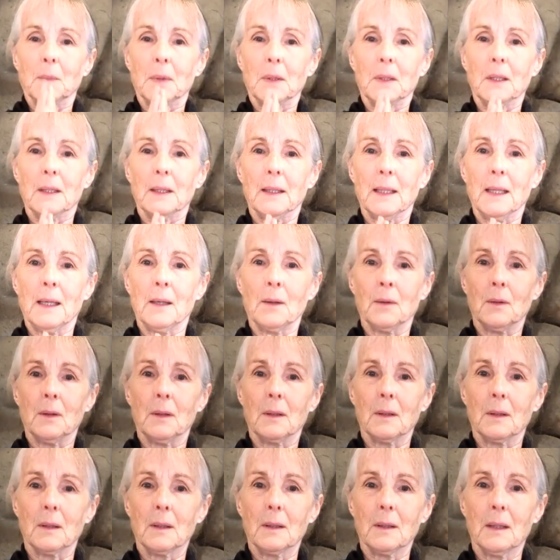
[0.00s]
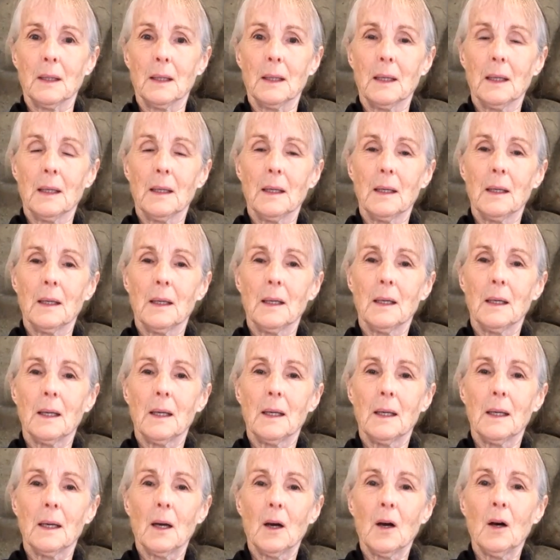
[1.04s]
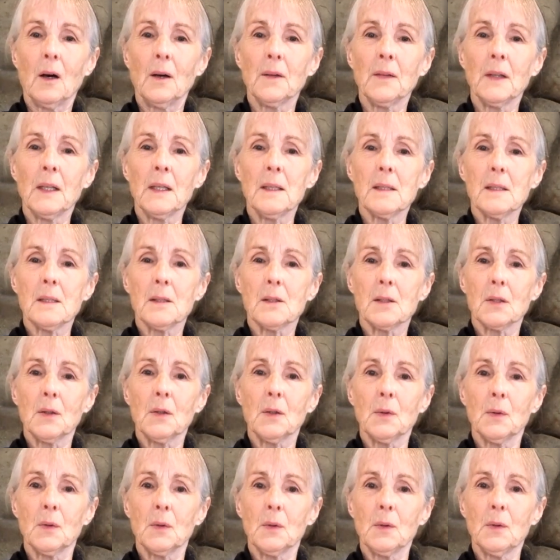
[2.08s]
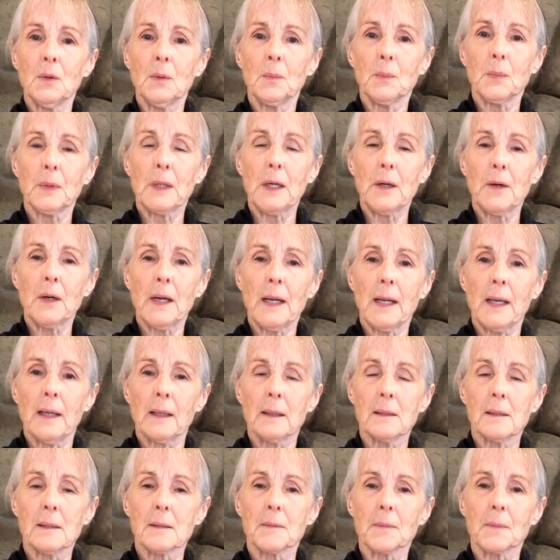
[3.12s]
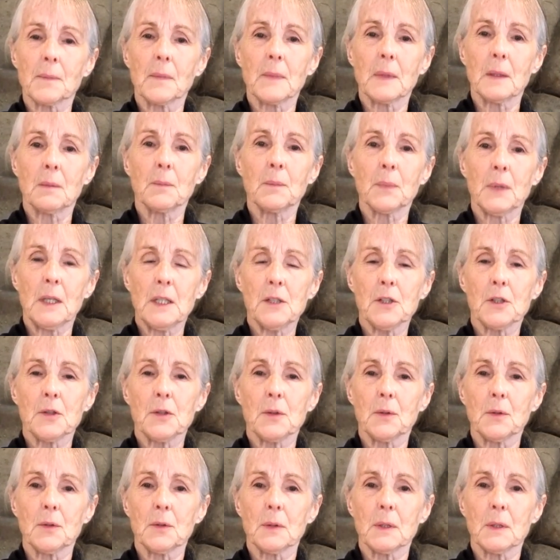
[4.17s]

Pull it down. On these two prayer hands, press